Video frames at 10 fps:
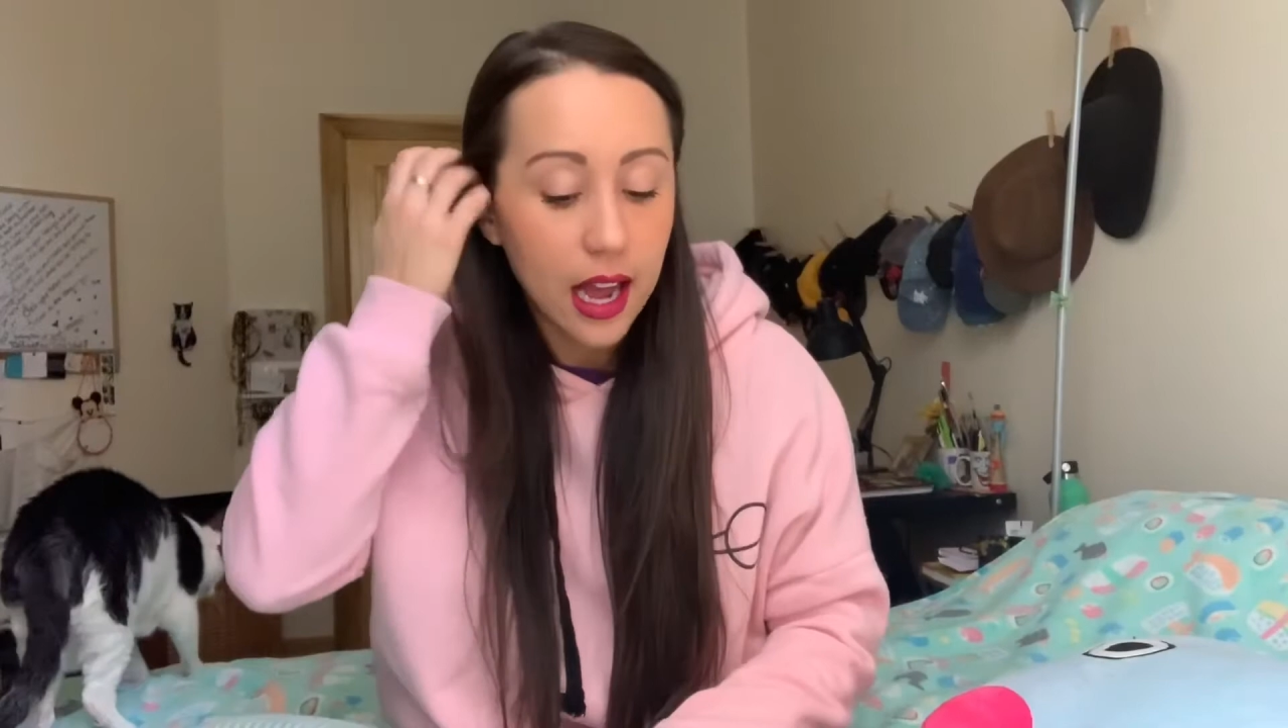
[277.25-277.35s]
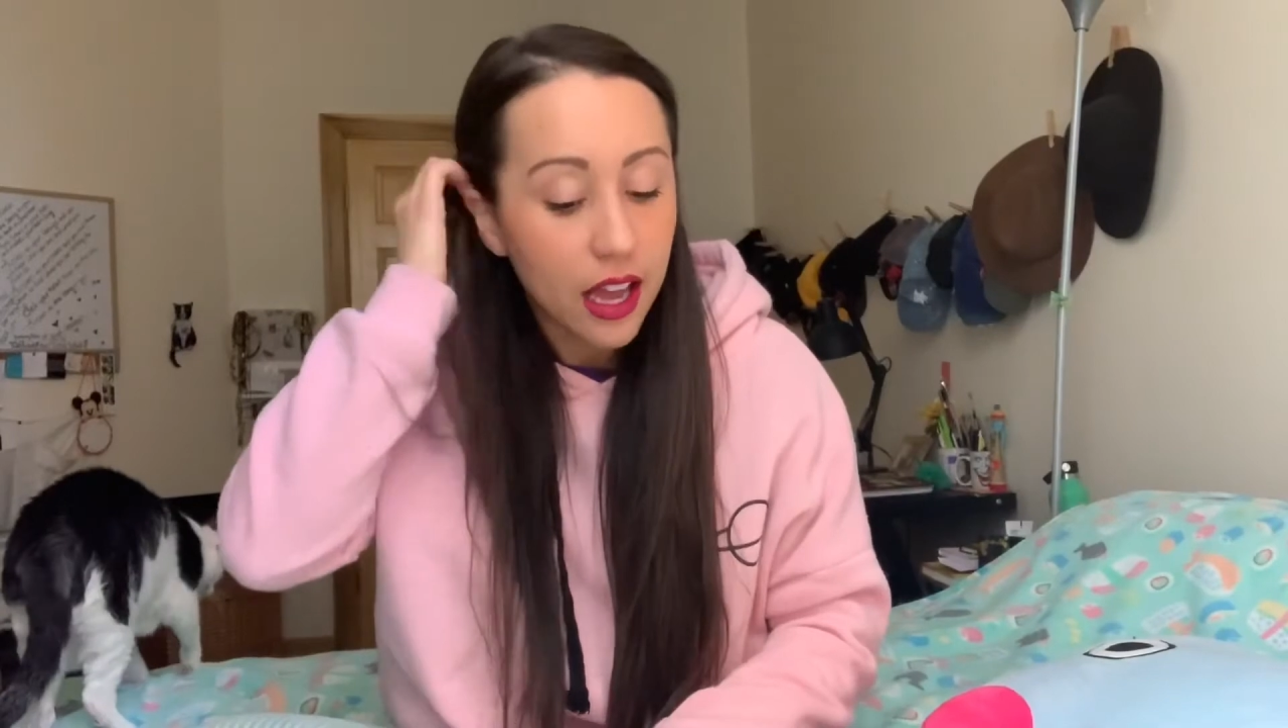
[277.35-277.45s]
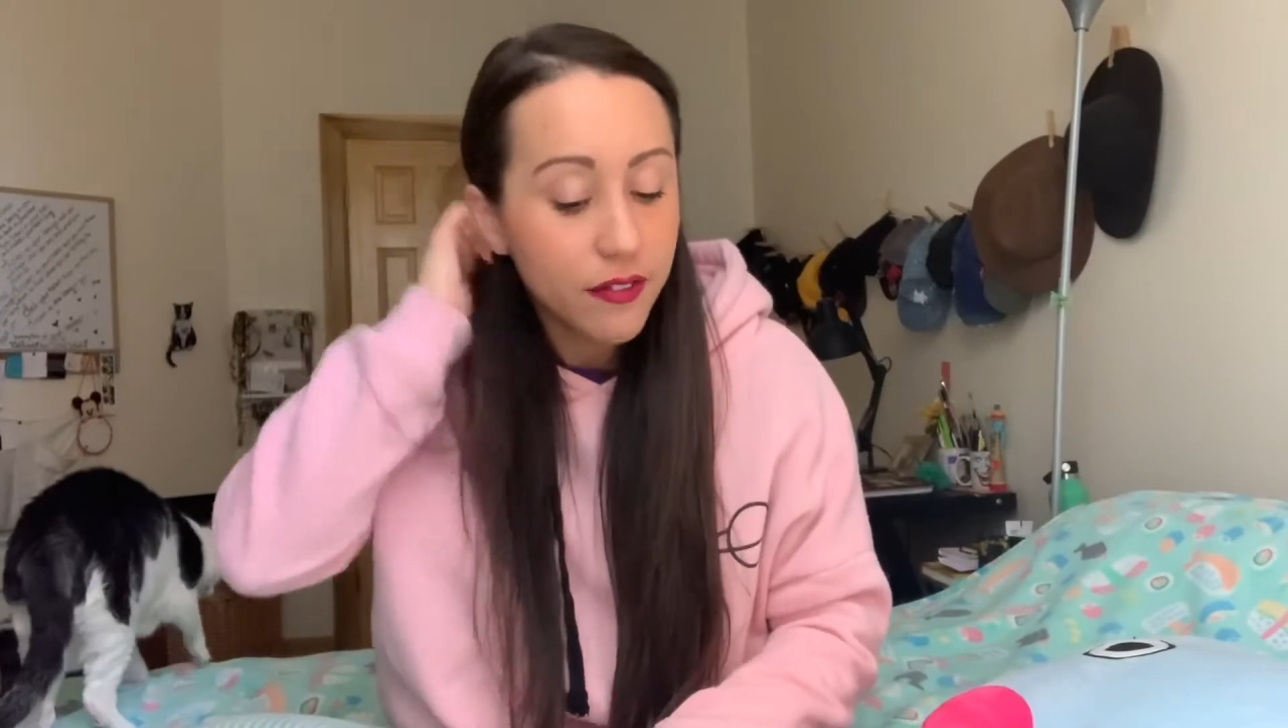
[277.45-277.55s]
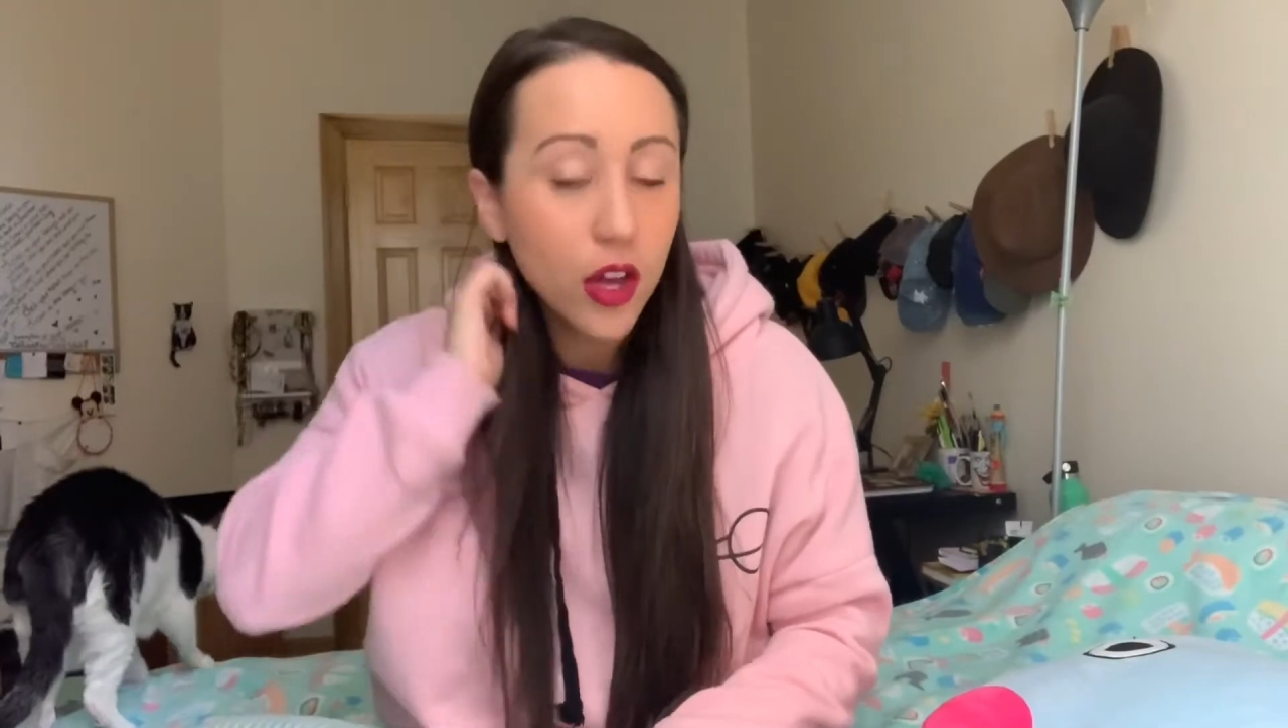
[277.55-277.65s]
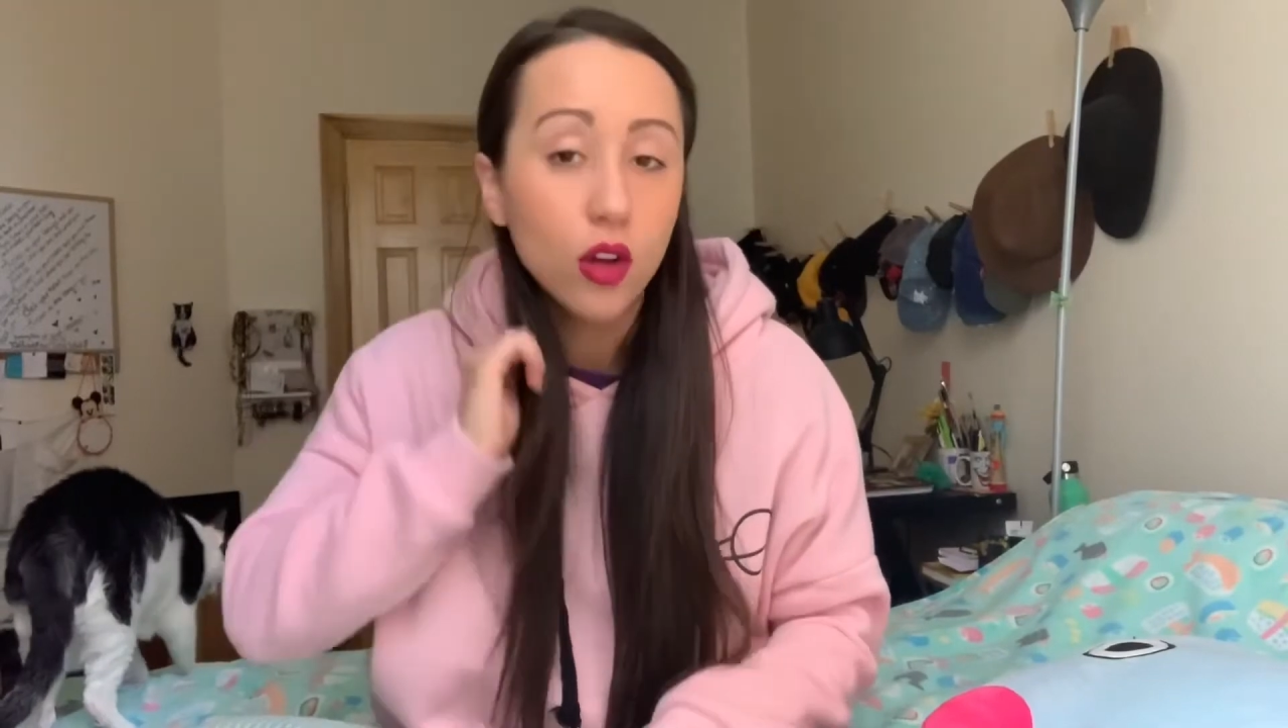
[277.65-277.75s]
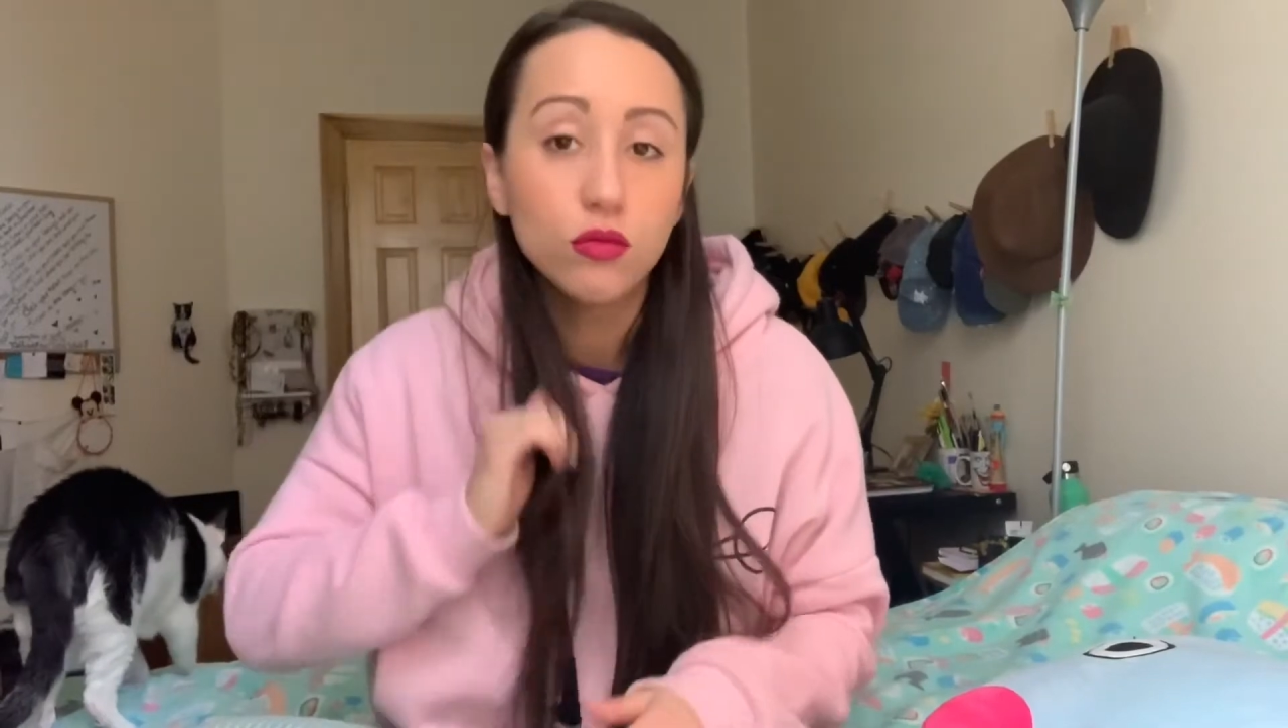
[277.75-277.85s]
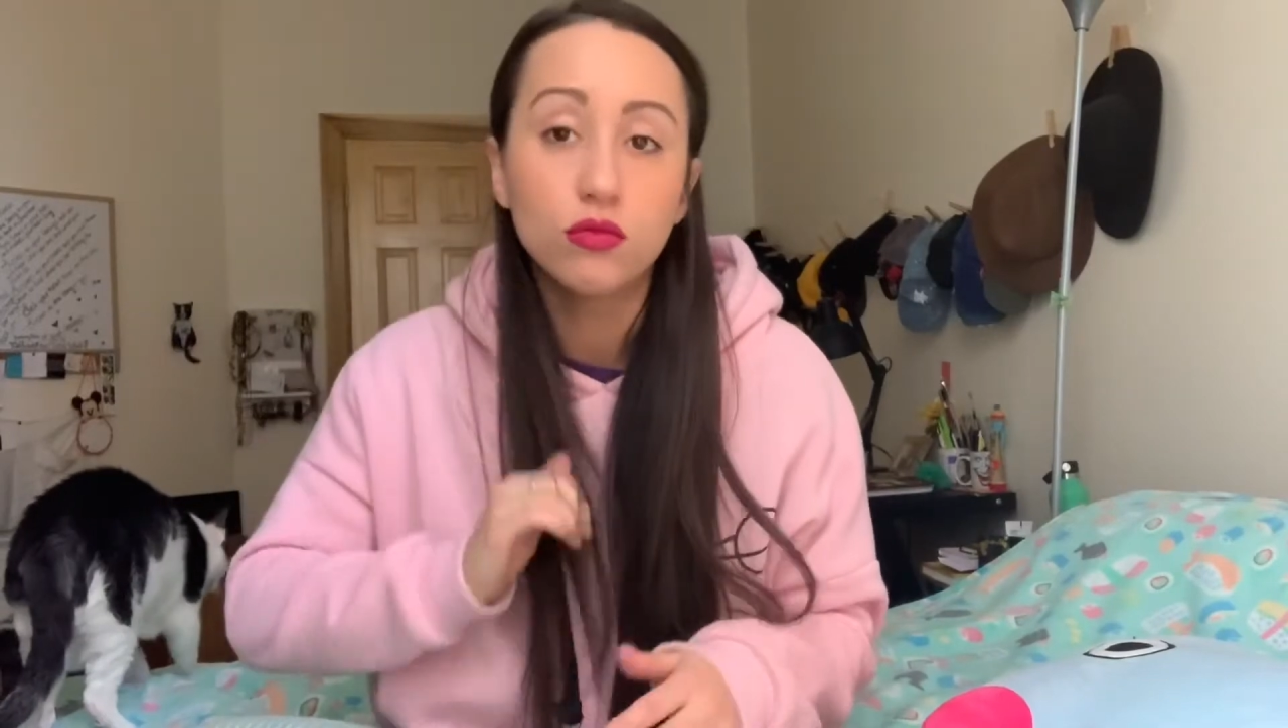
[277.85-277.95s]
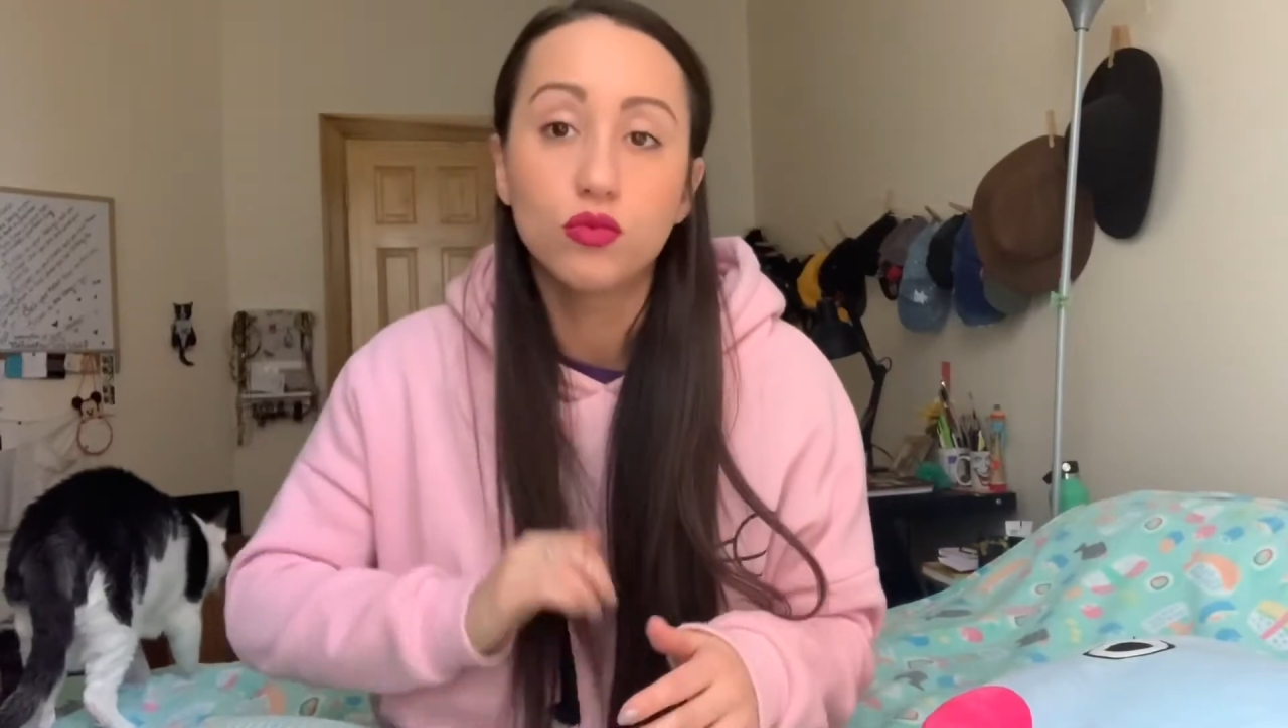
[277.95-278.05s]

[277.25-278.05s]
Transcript: I felt